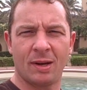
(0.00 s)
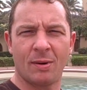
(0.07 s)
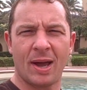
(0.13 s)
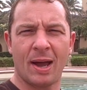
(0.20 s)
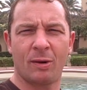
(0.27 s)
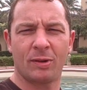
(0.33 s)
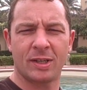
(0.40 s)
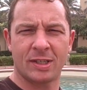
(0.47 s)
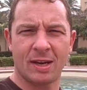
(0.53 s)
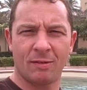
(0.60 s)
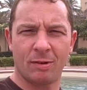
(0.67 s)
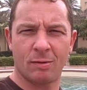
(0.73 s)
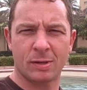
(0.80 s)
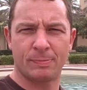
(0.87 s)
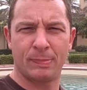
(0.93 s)
how this
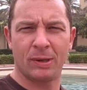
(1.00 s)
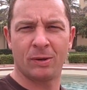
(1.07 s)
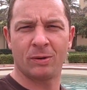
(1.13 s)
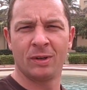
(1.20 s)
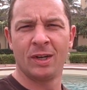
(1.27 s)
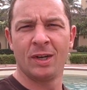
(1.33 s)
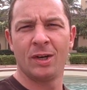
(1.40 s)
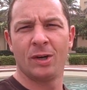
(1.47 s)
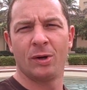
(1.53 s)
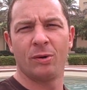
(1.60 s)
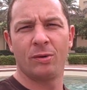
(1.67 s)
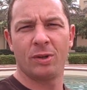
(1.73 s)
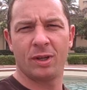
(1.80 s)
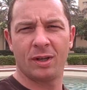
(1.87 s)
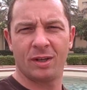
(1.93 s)
area was built,
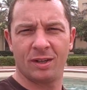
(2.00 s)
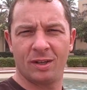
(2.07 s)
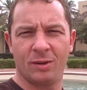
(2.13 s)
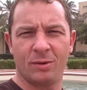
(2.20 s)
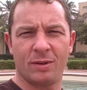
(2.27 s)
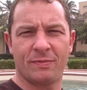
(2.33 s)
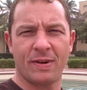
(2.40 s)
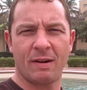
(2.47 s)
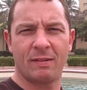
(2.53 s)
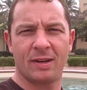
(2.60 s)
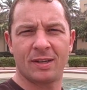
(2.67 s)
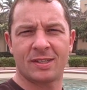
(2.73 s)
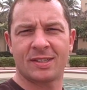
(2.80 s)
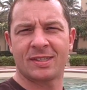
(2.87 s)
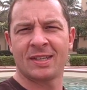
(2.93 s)
who the
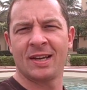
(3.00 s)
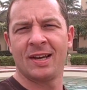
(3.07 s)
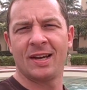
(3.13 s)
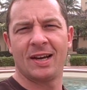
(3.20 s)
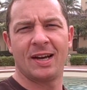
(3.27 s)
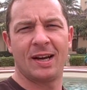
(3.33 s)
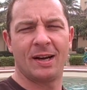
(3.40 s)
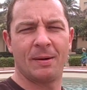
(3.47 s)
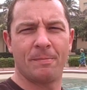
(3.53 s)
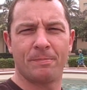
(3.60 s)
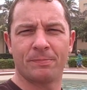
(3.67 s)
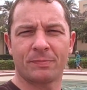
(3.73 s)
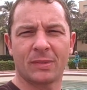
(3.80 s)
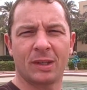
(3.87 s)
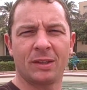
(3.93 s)
various
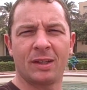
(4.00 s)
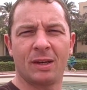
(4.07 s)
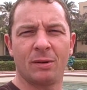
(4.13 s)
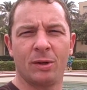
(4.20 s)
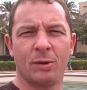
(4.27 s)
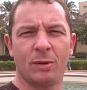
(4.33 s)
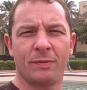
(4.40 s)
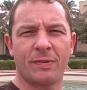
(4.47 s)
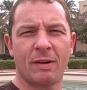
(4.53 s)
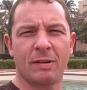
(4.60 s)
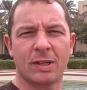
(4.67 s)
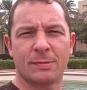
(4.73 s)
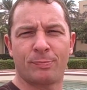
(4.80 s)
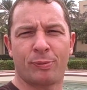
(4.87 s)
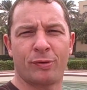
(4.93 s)
who the
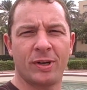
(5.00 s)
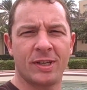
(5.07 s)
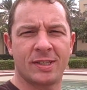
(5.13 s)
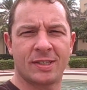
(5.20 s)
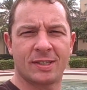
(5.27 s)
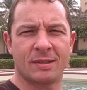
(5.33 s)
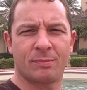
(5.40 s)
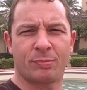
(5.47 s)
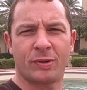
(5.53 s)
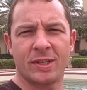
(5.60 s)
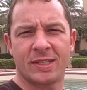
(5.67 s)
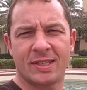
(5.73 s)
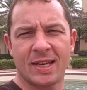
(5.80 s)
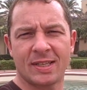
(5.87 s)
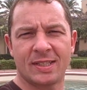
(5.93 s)
various priests and
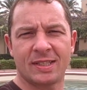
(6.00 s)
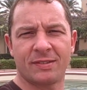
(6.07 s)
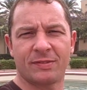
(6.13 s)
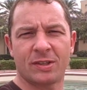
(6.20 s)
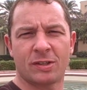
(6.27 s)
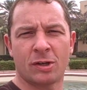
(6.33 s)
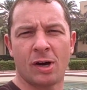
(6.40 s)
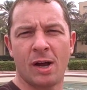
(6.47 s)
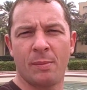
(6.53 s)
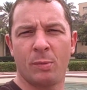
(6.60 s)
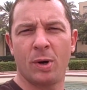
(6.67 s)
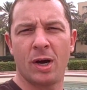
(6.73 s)
priestesses of the time